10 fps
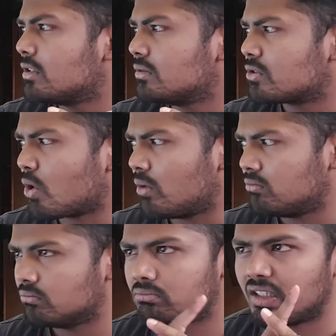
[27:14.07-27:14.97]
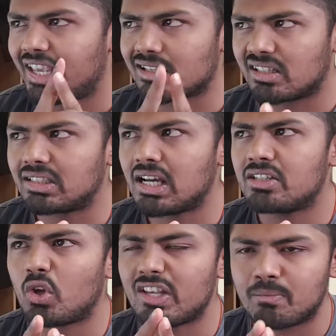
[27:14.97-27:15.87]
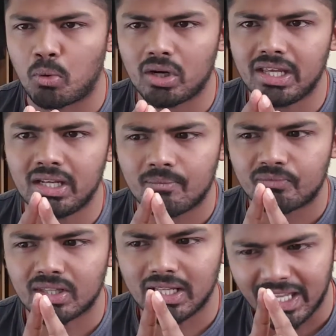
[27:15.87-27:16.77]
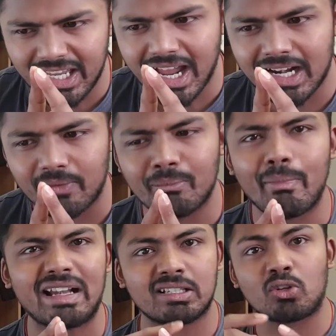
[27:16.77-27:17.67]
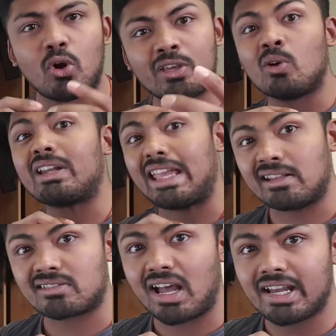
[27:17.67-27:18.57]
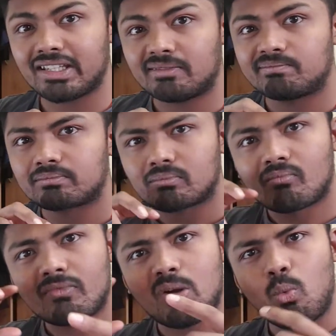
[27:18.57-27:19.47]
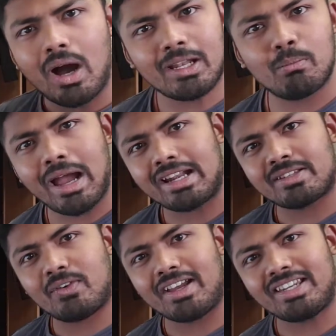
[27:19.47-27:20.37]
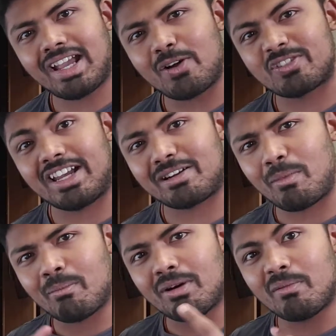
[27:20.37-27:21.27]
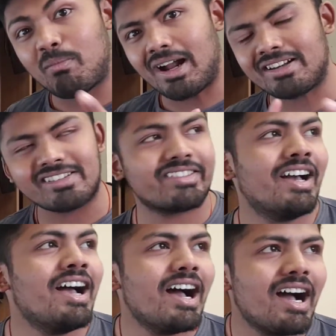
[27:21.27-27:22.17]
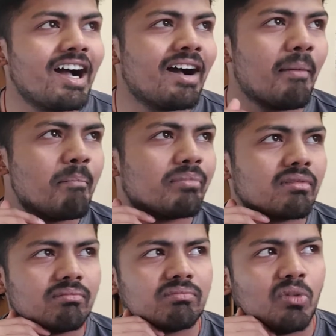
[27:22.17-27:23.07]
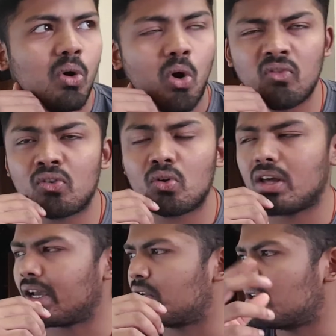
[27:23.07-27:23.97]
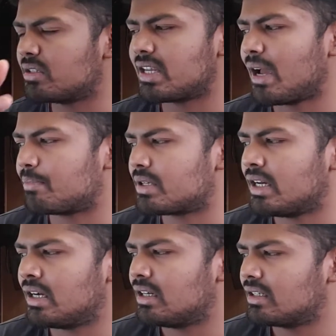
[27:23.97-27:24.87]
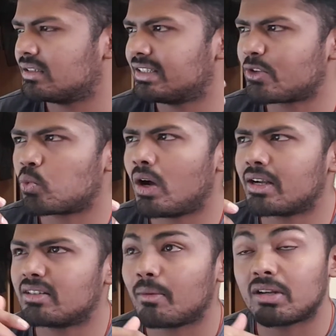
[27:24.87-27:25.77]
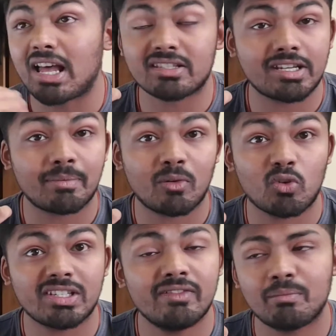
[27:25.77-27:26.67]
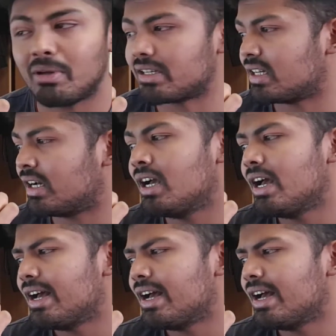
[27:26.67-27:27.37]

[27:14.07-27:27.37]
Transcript: So he returned to his body. He had a battle going on inside while Ban is fighting outside, remember? Partners. Overall, a good chapter. This one, the last chapter was even better.